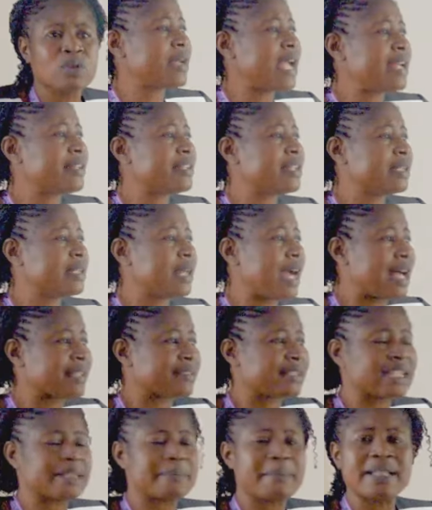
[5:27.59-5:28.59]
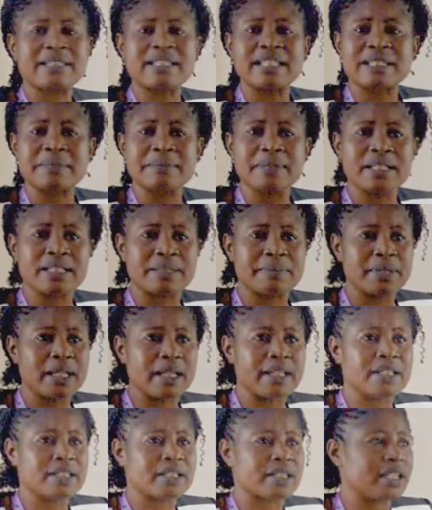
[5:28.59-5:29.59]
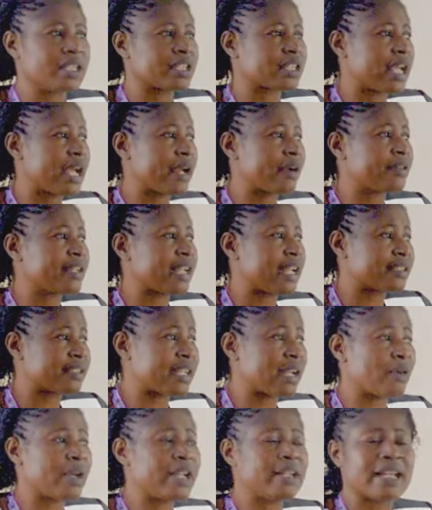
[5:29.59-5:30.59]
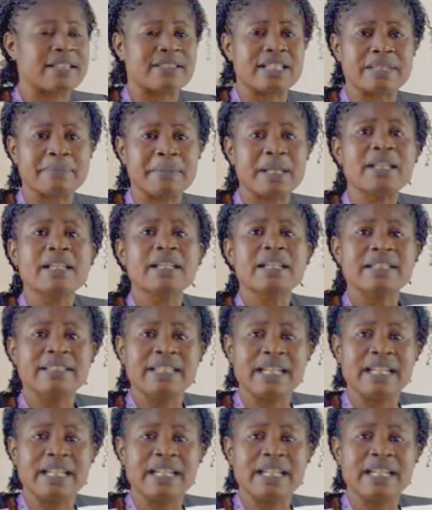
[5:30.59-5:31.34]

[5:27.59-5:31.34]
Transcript: Where the assessment is error, there is error in assessment,